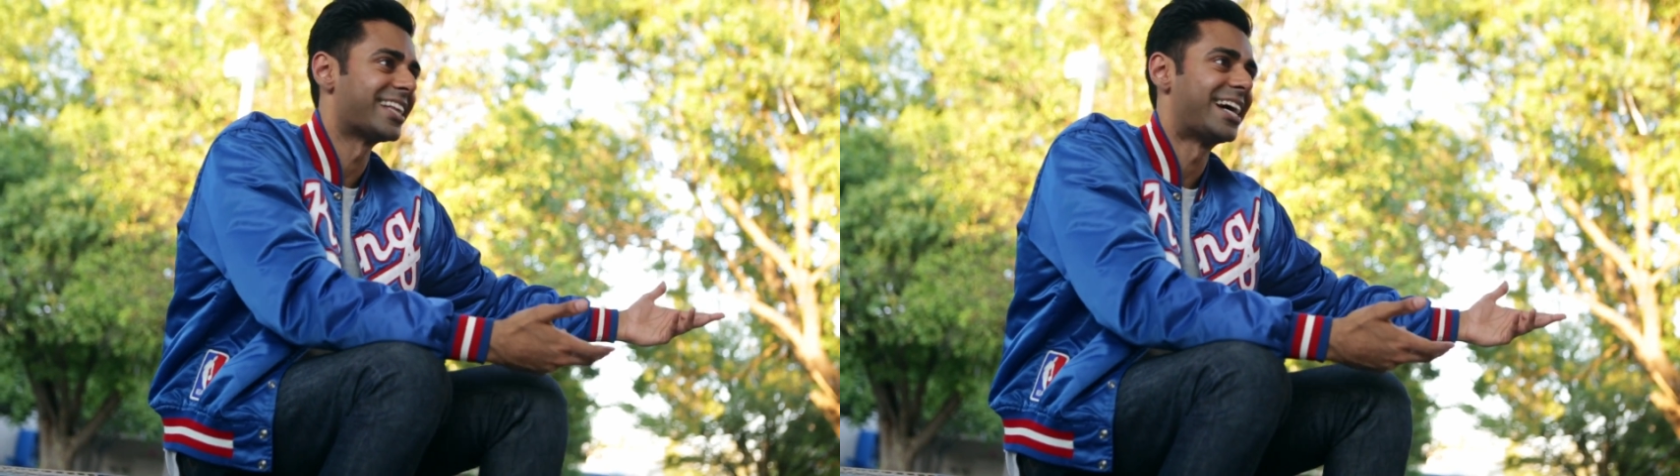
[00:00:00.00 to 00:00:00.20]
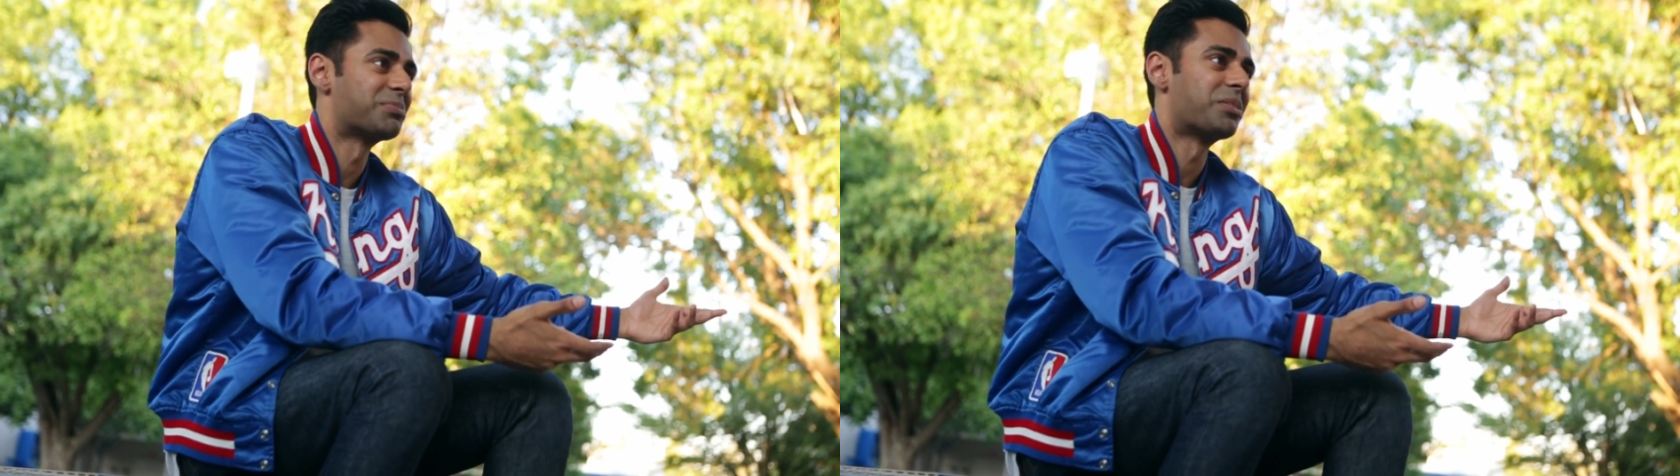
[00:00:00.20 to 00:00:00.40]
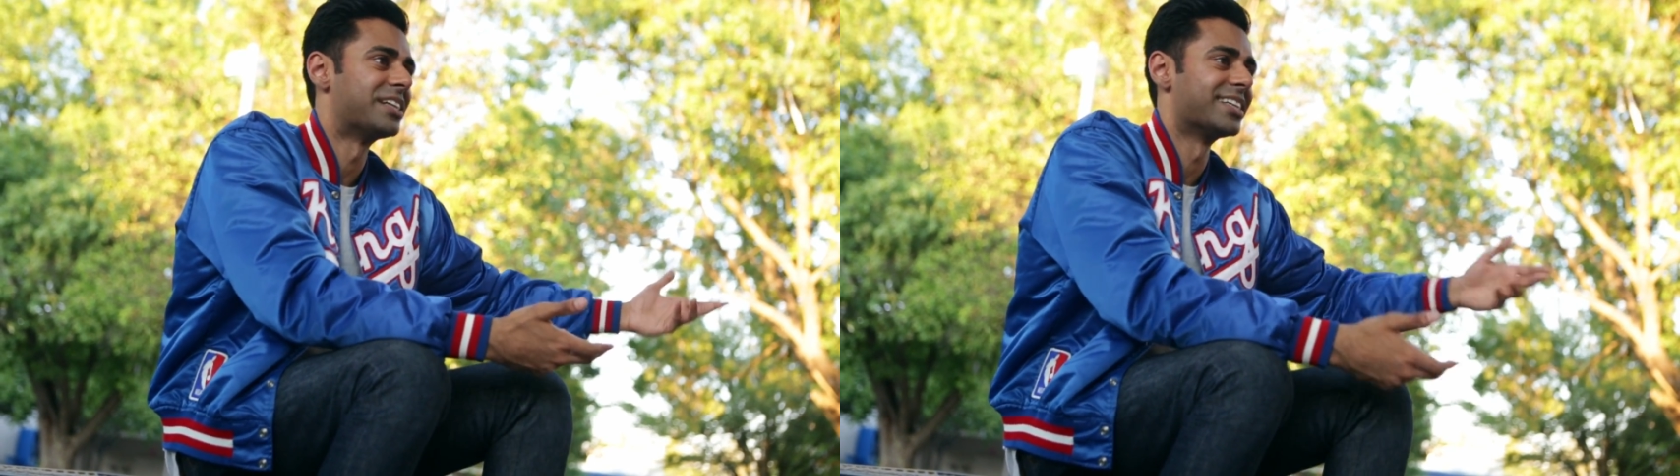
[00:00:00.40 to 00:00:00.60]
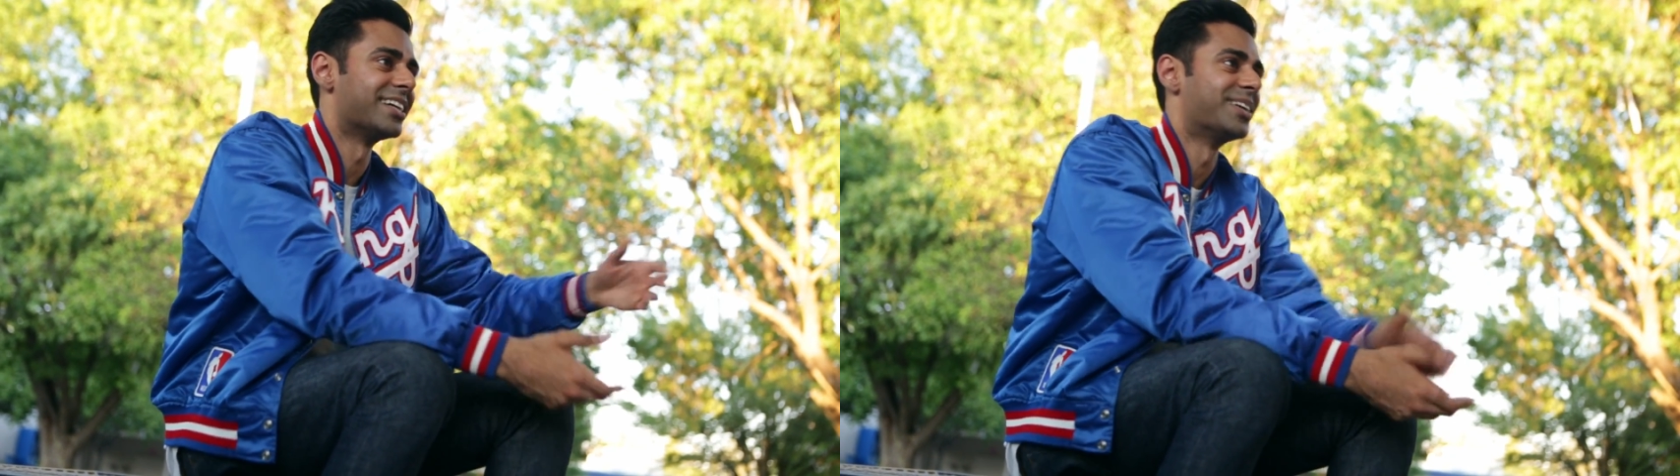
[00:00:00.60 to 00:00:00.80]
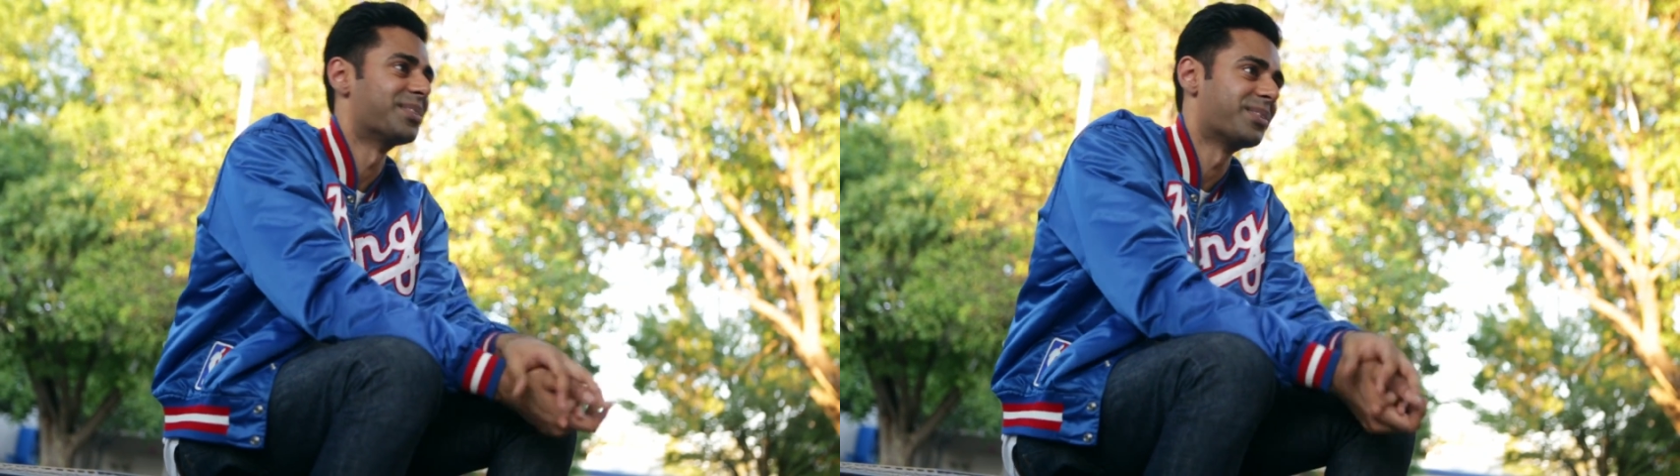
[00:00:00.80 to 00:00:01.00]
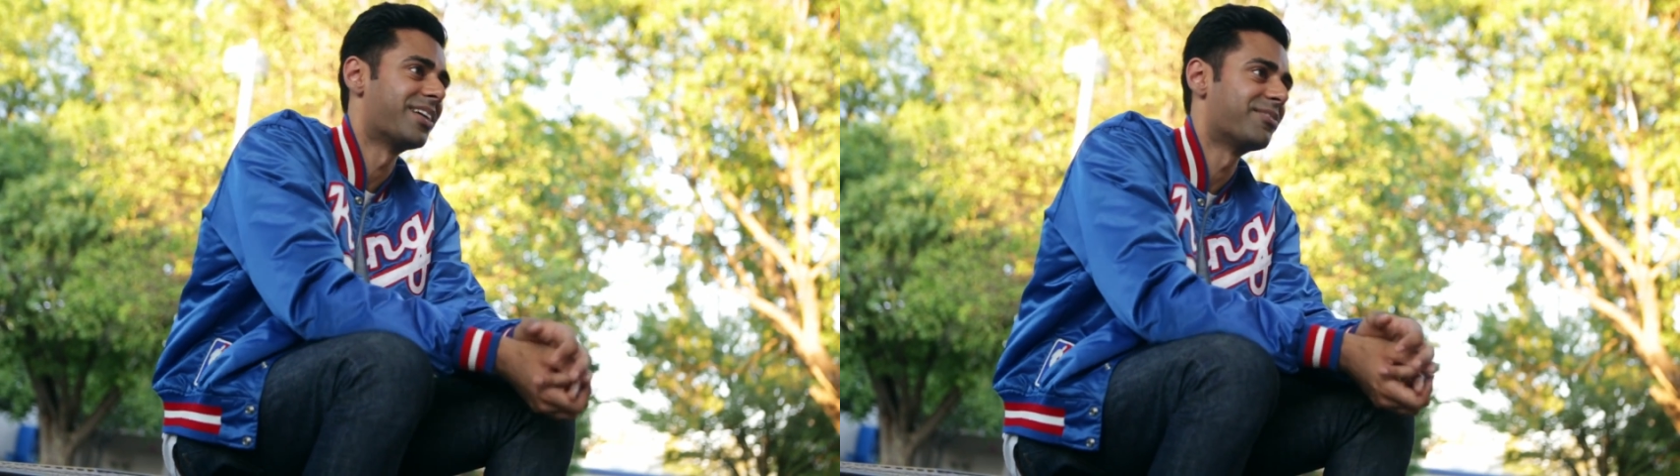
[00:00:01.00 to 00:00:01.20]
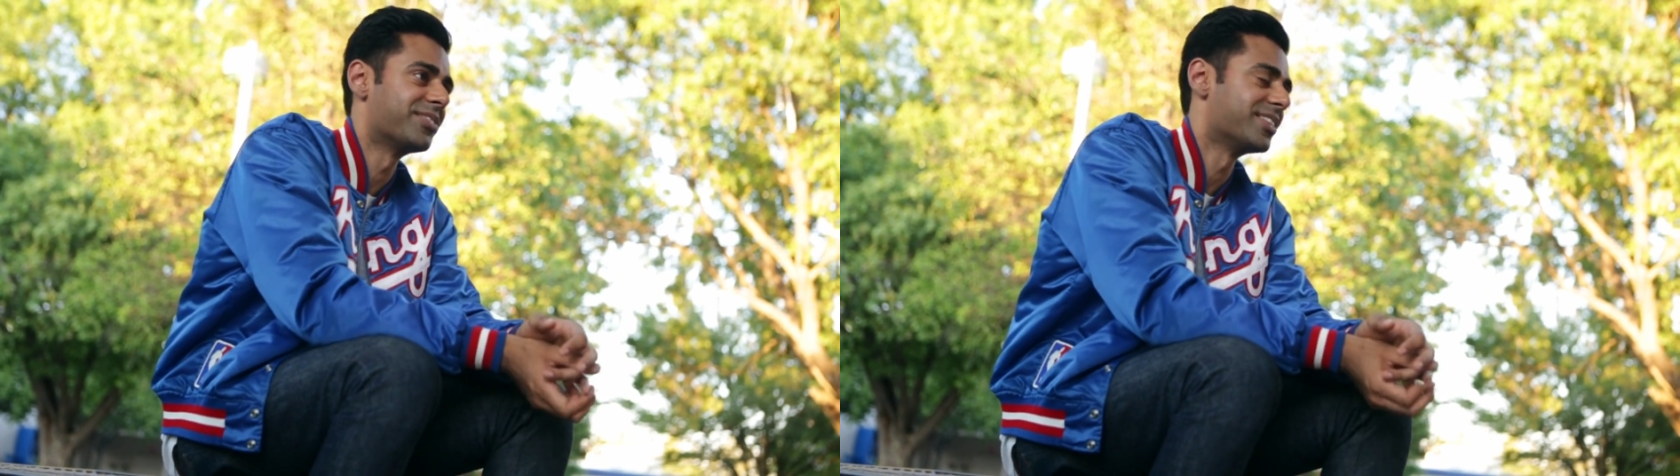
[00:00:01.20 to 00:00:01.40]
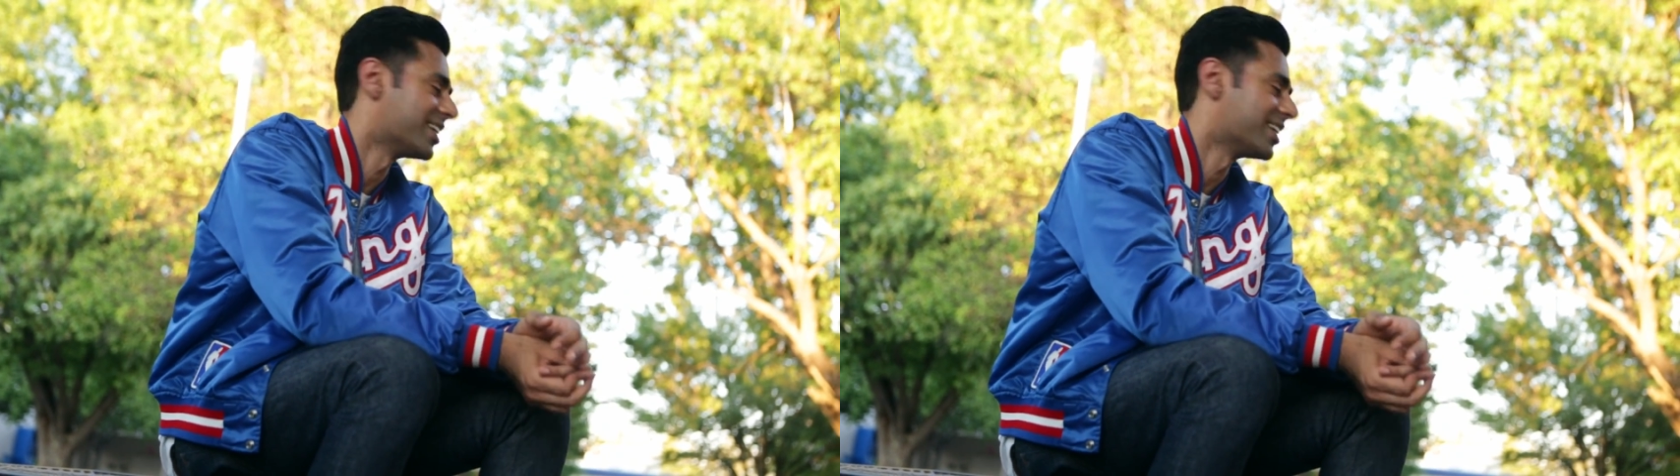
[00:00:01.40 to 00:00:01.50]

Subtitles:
class president or whatever.